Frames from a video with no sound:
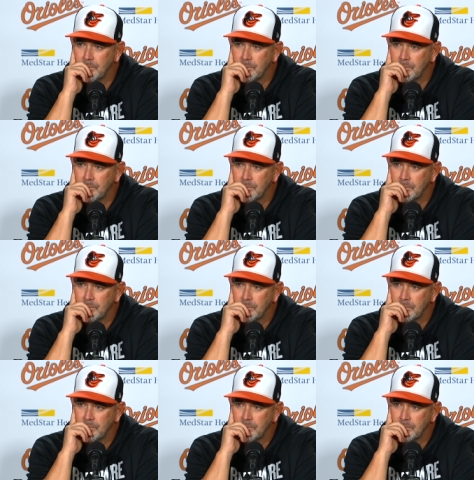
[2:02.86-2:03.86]
other way when he does
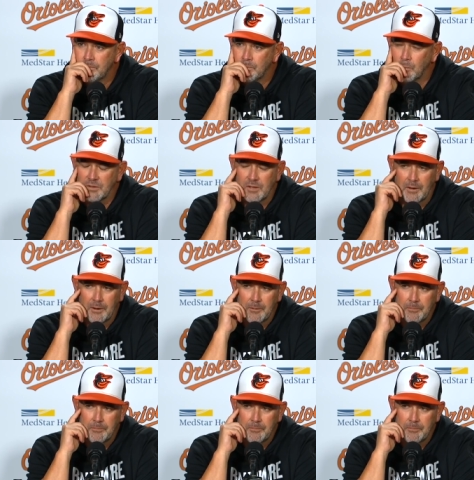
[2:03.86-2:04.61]
it? What's that now?